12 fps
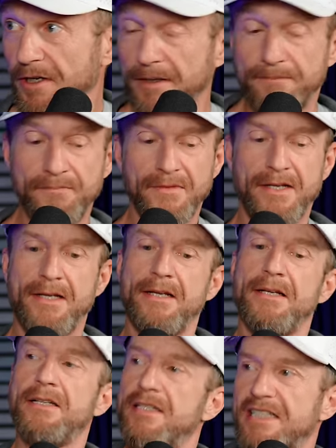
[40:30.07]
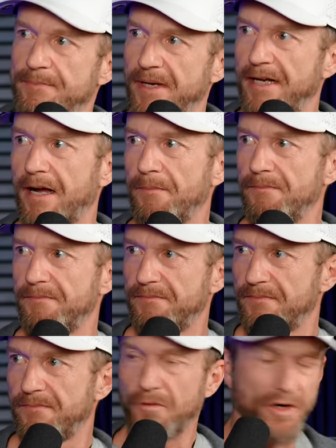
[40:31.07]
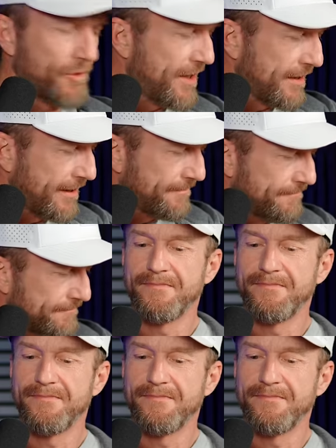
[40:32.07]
to speed up more quickly.